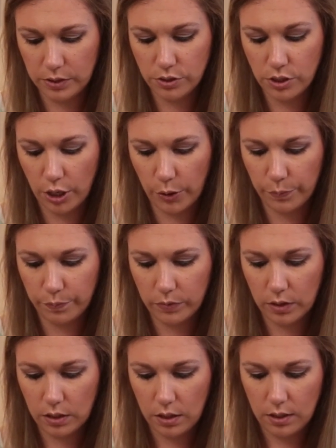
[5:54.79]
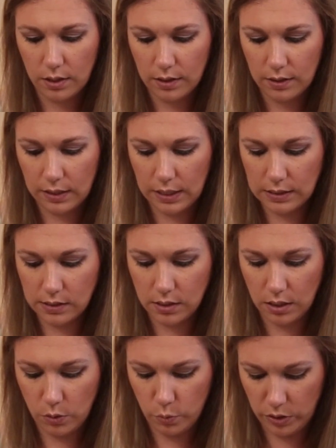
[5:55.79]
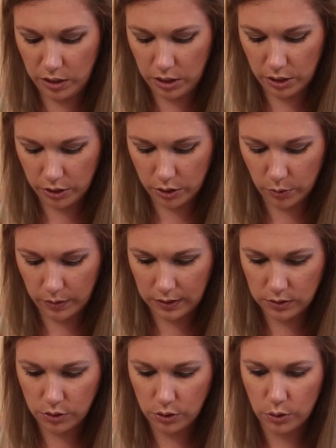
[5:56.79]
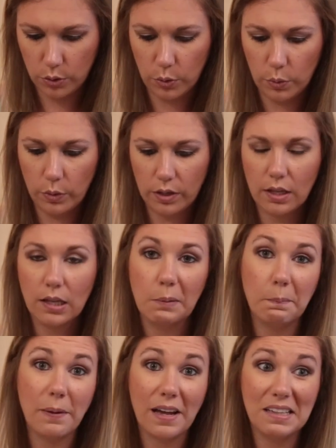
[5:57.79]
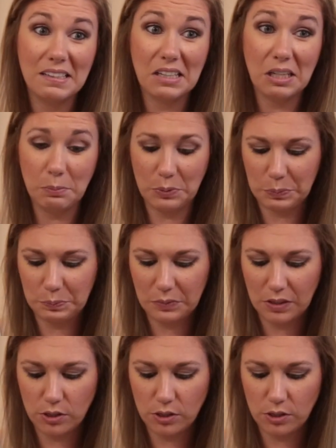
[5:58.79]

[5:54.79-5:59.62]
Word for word: So let's see, we are going to buy a couple.